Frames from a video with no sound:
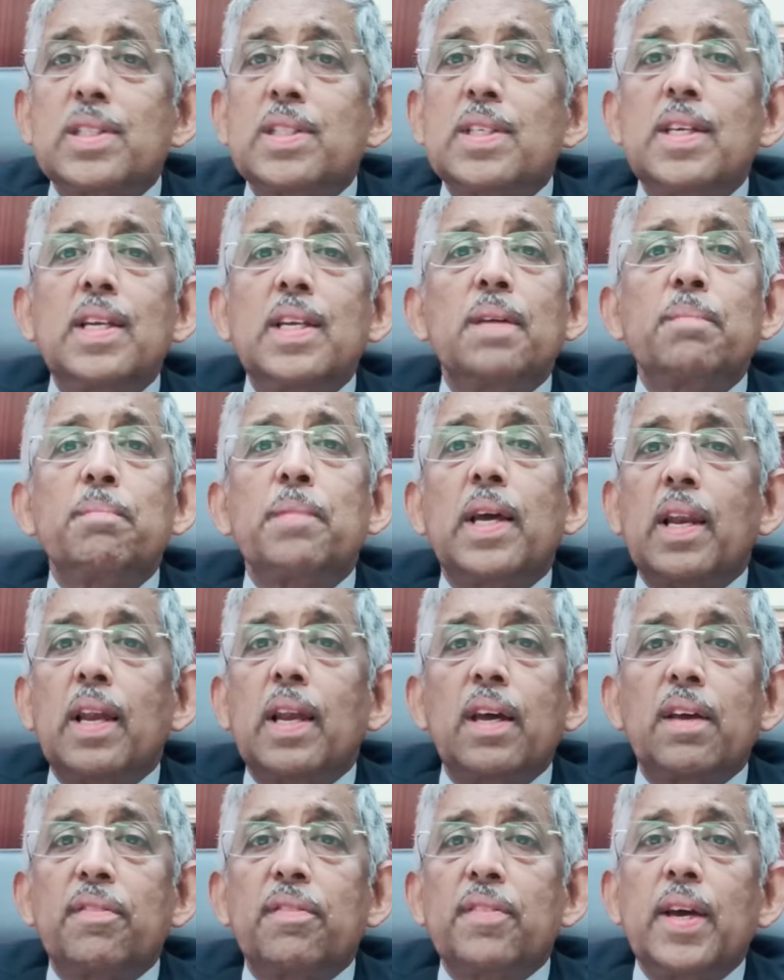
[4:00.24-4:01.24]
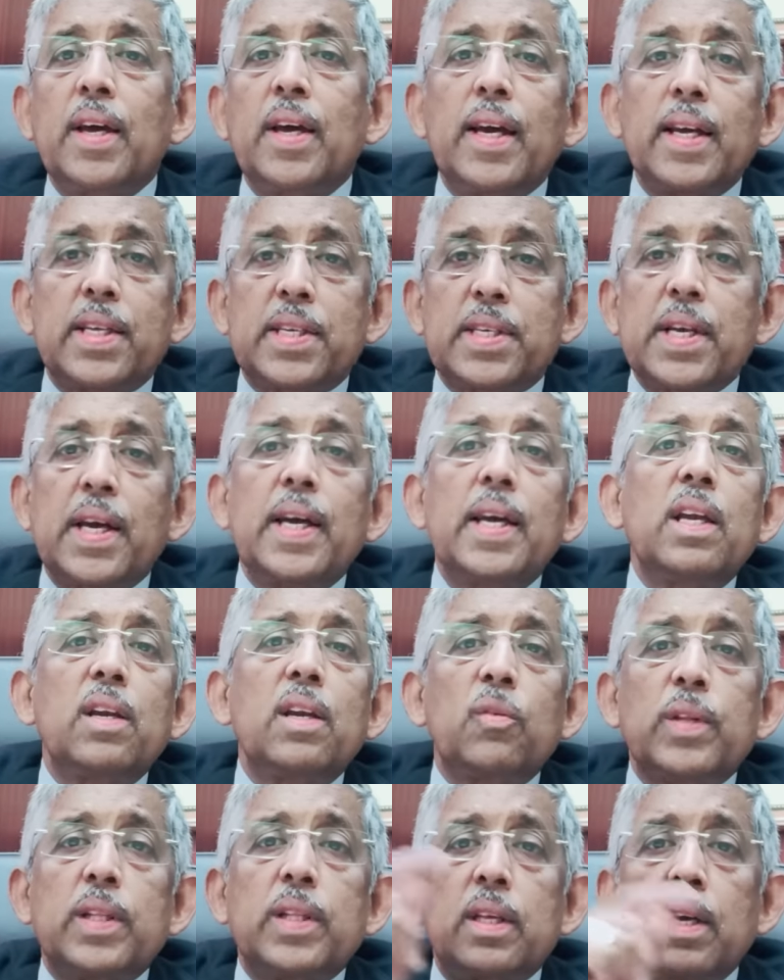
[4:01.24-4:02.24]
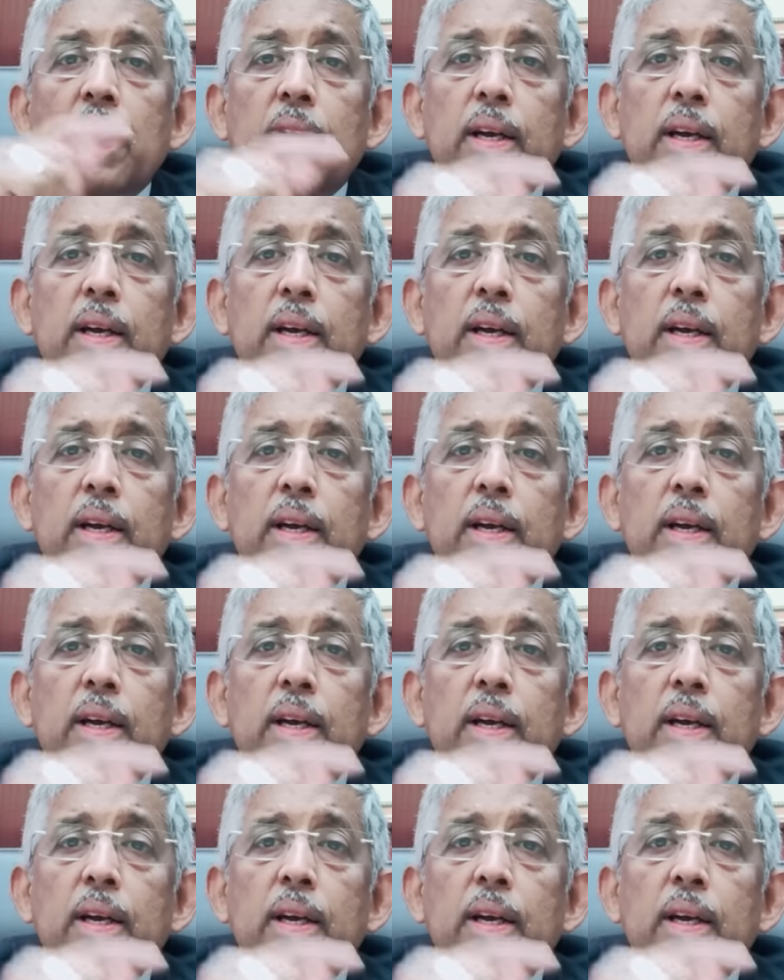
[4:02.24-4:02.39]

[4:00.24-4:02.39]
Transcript: seen in my life a child with